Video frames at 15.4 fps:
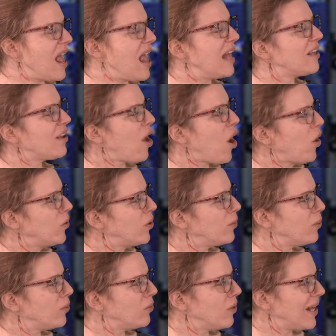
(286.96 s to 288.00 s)
It's
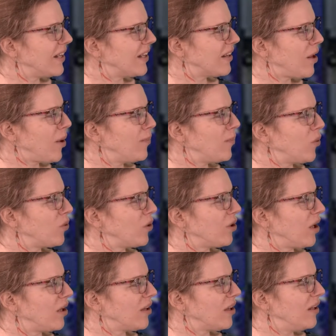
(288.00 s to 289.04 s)
horrible when someone
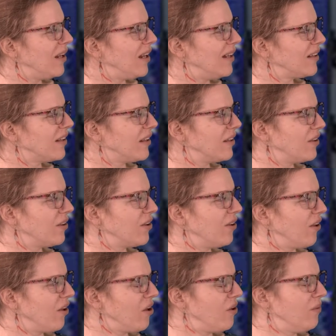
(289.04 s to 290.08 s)
doesn't listen to
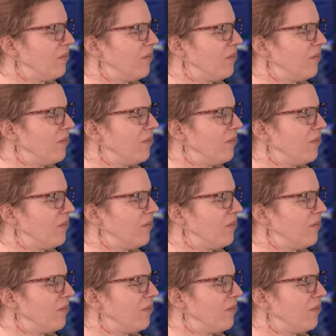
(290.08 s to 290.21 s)
you.